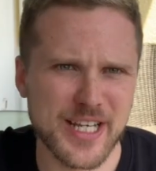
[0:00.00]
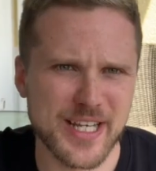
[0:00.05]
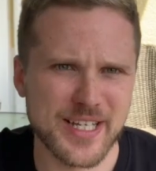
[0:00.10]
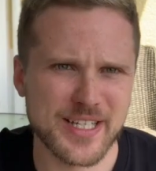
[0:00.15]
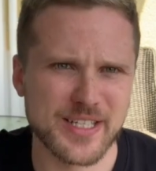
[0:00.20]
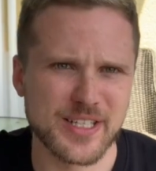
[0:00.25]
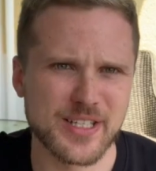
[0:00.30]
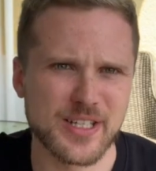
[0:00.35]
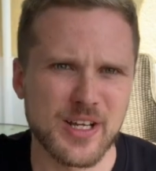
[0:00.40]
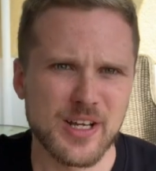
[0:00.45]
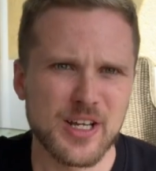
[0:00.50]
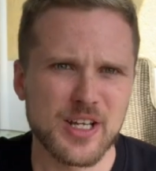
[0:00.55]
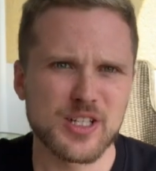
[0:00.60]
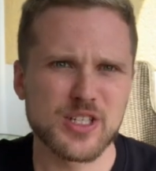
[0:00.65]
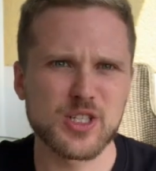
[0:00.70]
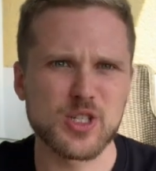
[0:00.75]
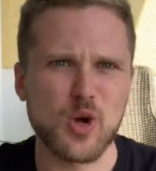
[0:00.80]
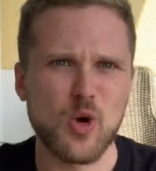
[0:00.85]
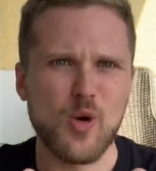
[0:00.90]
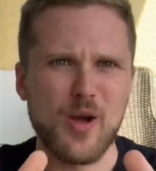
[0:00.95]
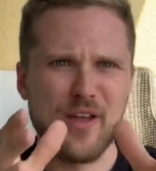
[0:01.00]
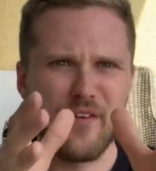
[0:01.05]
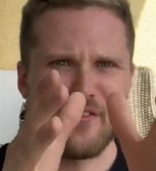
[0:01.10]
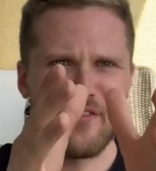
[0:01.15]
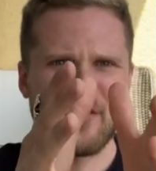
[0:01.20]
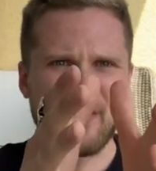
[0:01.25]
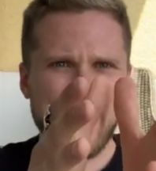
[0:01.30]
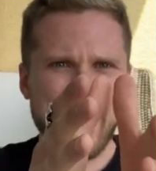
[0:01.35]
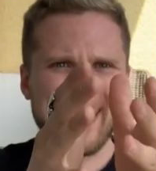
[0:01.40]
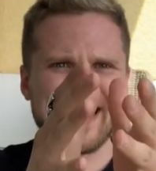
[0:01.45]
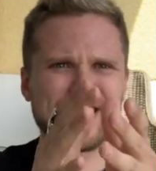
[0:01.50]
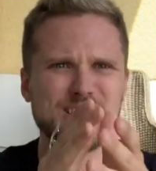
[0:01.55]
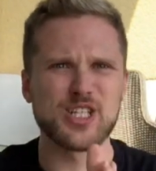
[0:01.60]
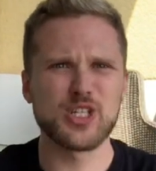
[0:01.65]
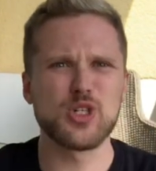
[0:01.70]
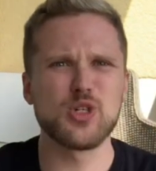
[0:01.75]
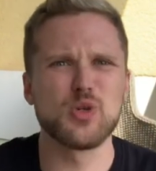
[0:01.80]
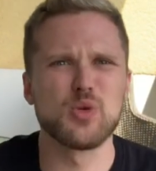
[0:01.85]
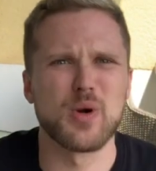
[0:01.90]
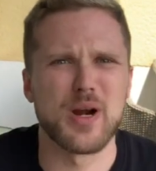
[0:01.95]
is. So if that's
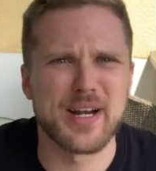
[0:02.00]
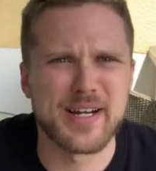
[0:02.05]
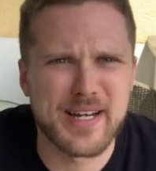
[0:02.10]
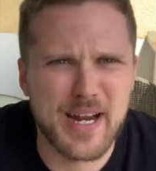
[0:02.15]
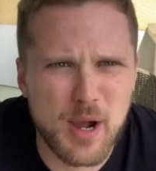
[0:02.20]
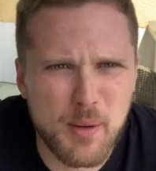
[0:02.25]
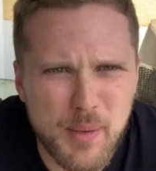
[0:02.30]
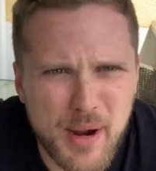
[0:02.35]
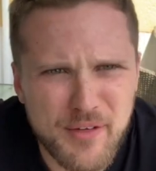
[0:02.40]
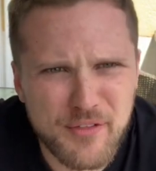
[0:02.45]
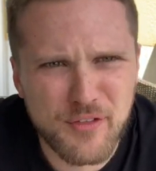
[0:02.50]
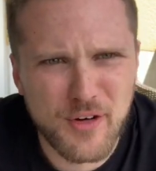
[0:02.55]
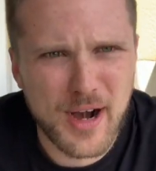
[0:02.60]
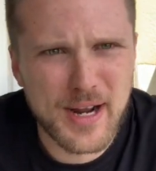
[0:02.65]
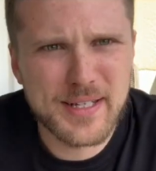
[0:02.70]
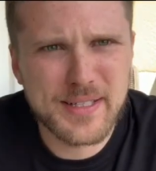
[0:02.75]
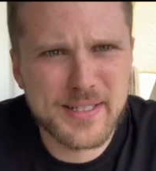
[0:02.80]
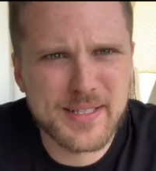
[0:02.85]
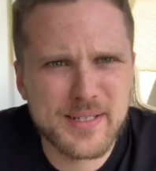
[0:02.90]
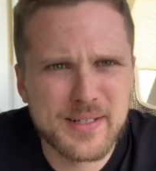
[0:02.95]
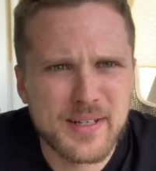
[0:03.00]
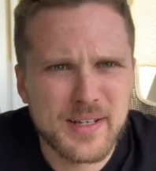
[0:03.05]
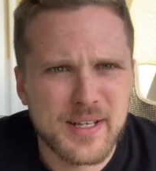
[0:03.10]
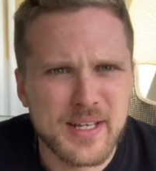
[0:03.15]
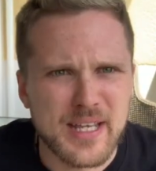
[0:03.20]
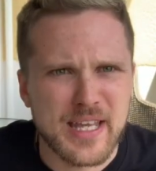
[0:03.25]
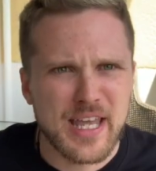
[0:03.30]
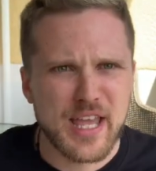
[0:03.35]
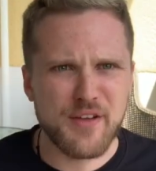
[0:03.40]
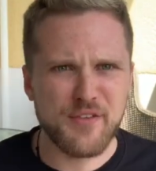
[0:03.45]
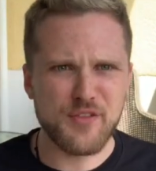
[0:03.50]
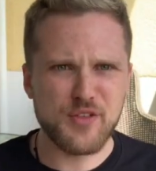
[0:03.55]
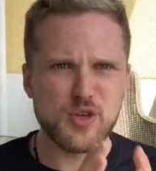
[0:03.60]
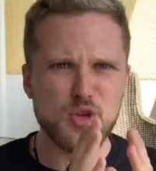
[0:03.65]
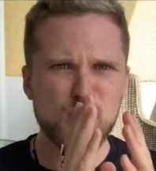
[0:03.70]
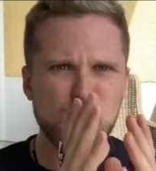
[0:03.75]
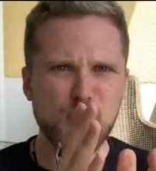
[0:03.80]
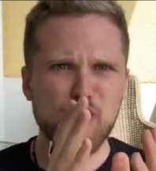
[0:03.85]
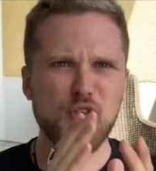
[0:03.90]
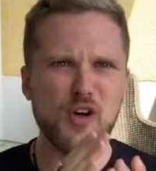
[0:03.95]
you right now, my friends, if
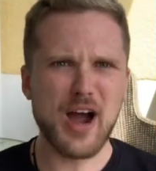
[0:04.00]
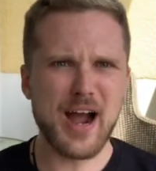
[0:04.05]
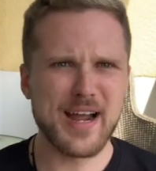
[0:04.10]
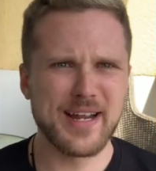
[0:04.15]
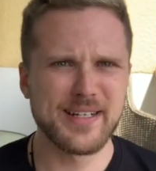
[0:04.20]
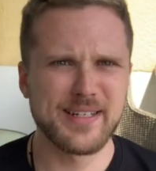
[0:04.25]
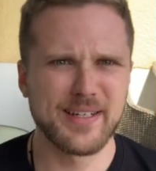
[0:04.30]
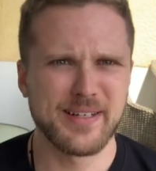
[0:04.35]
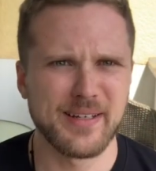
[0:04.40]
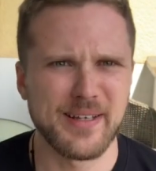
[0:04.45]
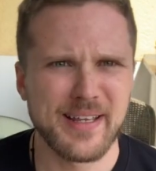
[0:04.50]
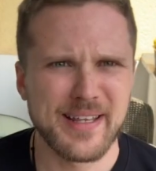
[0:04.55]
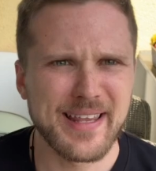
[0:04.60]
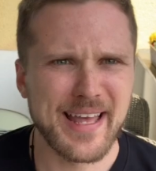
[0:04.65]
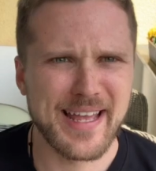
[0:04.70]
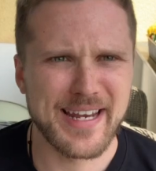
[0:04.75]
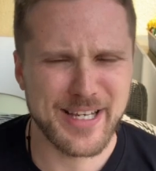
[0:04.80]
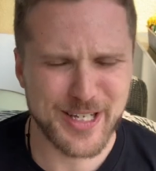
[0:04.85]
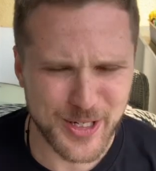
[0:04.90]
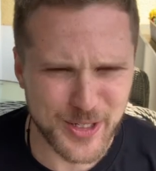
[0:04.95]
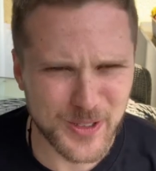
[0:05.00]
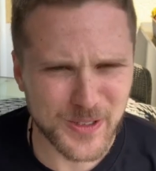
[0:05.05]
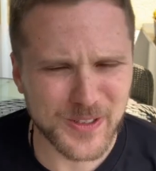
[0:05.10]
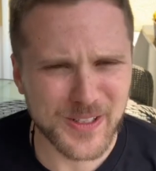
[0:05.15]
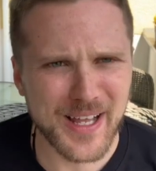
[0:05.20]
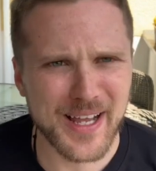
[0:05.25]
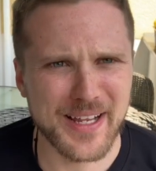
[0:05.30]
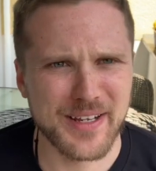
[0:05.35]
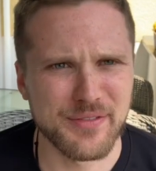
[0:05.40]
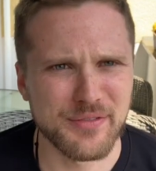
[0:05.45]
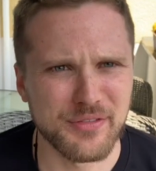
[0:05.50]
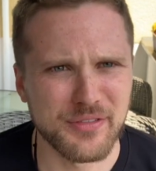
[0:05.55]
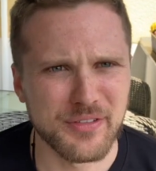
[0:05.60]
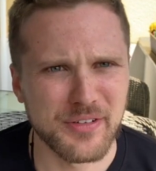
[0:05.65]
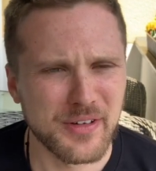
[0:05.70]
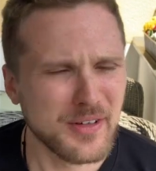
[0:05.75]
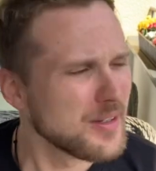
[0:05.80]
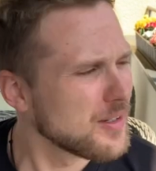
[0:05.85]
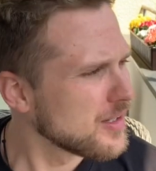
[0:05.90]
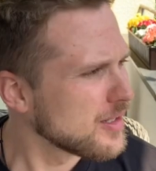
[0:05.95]
you find that in your life
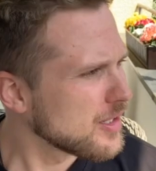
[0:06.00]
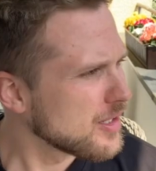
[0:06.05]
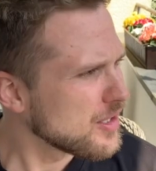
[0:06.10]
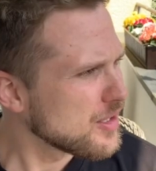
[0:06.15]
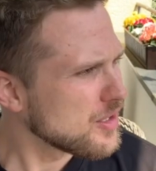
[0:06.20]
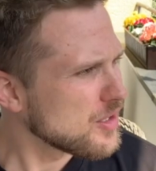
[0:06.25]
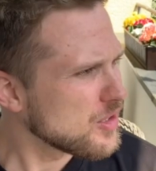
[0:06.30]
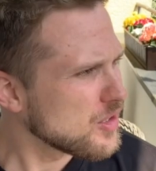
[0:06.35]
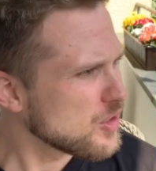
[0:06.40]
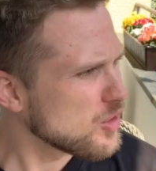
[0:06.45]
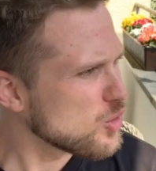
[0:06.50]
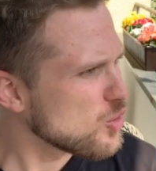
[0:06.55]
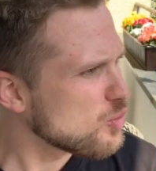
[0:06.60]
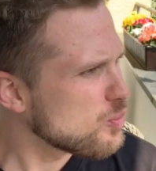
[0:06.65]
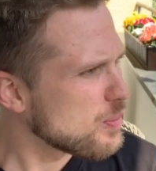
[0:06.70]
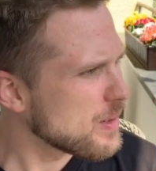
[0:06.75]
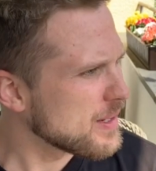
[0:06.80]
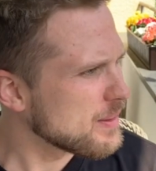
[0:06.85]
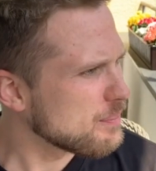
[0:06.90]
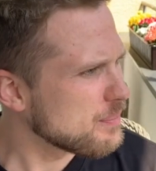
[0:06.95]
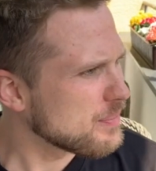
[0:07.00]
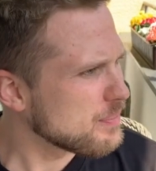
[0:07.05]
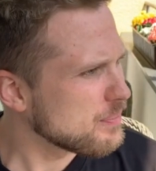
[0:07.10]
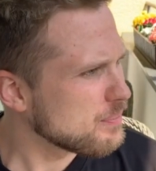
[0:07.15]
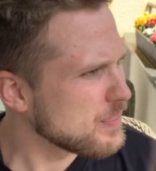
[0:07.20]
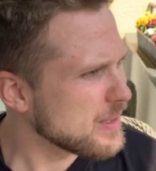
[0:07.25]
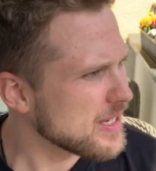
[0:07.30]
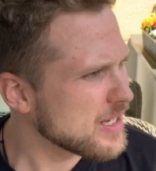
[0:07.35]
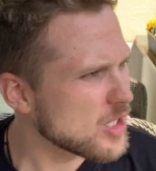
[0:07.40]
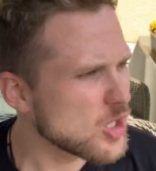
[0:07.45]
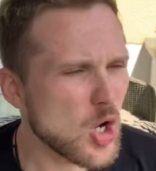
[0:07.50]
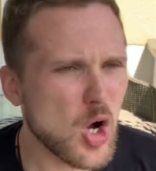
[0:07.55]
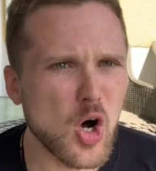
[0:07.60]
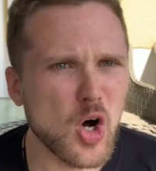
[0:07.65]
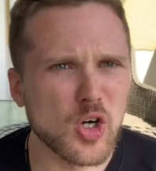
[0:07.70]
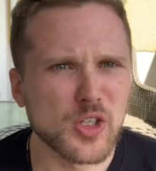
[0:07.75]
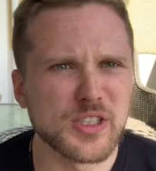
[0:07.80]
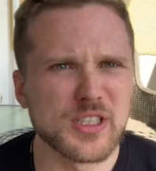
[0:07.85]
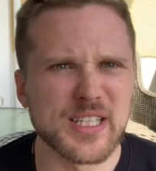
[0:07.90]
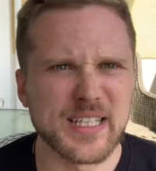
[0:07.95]
you've been being
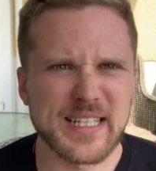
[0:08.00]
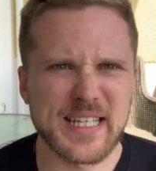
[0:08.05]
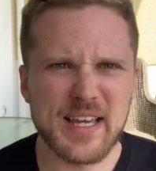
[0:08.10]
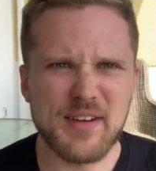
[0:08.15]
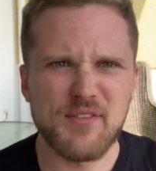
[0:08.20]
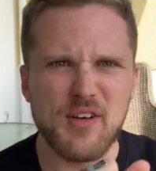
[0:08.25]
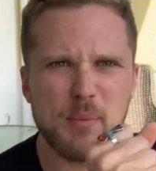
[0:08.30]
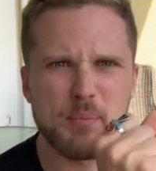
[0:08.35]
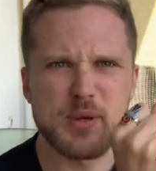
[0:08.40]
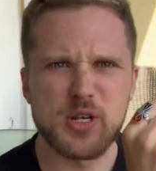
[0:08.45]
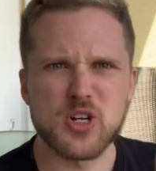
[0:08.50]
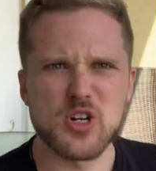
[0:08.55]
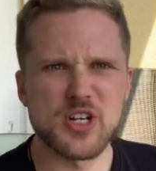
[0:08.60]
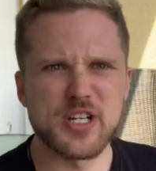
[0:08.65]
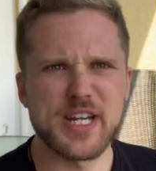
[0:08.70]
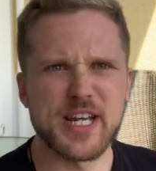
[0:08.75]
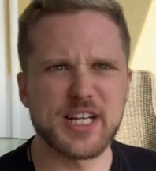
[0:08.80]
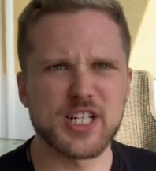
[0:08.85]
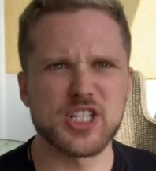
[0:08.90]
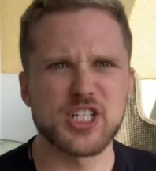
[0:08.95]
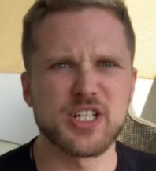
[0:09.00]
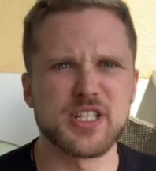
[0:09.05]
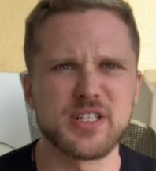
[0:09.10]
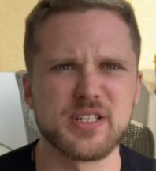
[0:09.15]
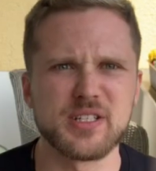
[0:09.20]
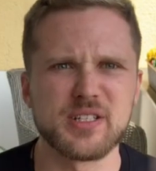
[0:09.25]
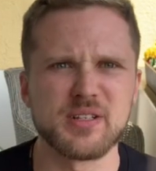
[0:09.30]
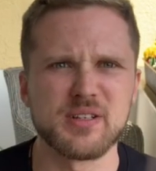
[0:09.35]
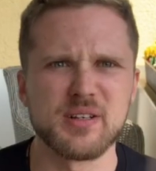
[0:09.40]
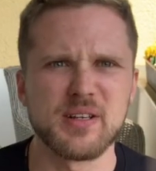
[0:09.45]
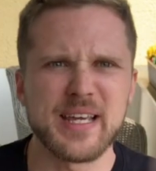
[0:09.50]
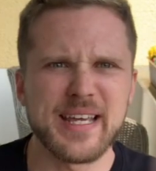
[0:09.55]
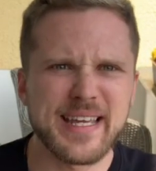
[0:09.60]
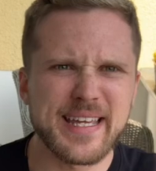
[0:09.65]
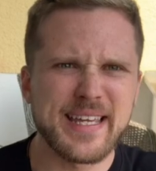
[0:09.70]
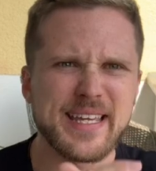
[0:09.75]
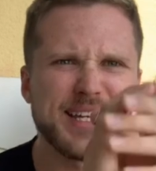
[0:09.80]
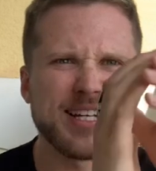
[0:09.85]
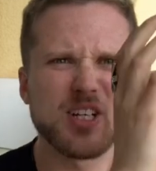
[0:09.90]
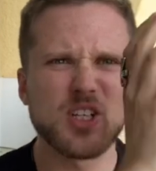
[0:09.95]
called to give up your addictions,
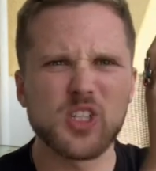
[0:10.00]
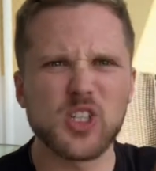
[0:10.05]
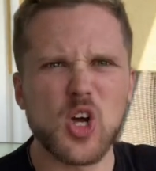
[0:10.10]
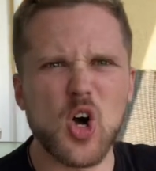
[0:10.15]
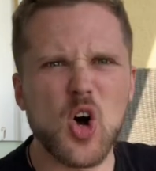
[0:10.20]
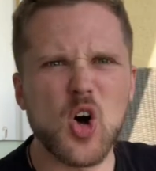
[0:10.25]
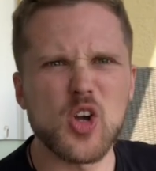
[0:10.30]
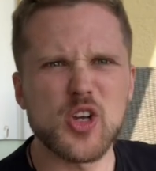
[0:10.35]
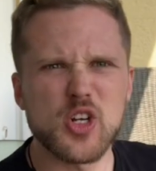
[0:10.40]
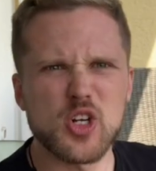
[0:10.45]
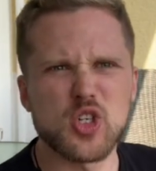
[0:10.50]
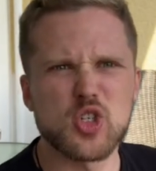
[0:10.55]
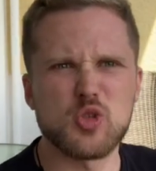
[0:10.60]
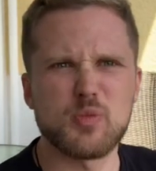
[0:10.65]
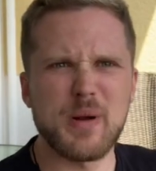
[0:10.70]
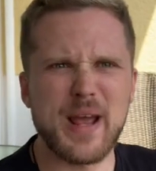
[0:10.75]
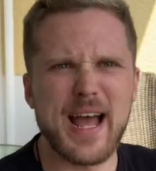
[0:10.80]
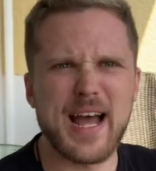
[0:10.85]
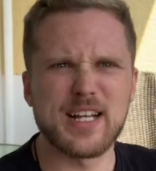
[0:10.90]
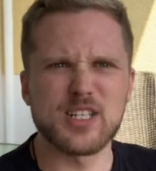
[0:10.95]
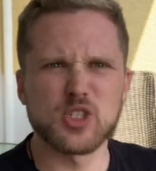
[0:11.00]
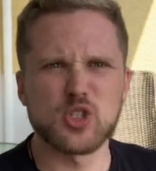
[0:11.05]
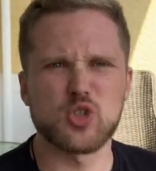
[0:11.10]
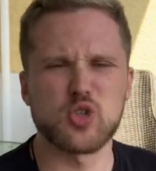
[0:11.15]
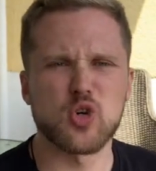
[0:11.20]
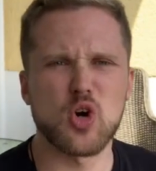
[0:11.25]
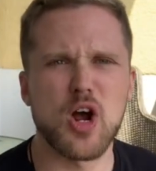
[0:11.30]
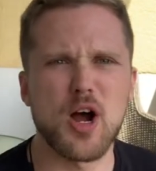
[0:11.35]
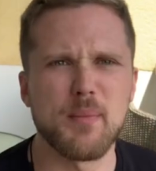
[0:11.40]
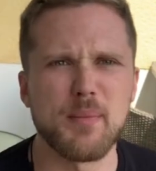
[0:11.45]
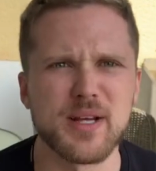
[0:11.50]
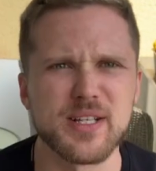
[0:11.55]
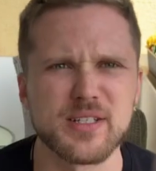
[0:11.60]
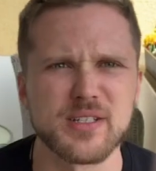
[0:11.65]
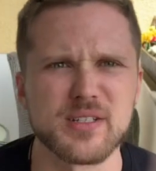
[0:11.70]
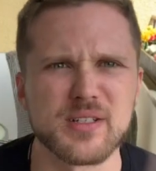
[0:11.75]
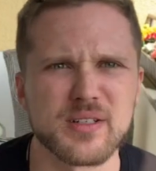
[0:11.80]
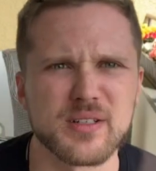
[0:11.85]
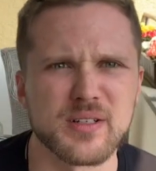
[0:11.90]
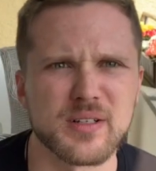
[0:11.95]
heal all your past
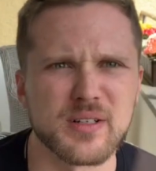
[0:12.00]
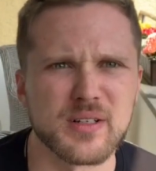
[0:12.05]
traumas.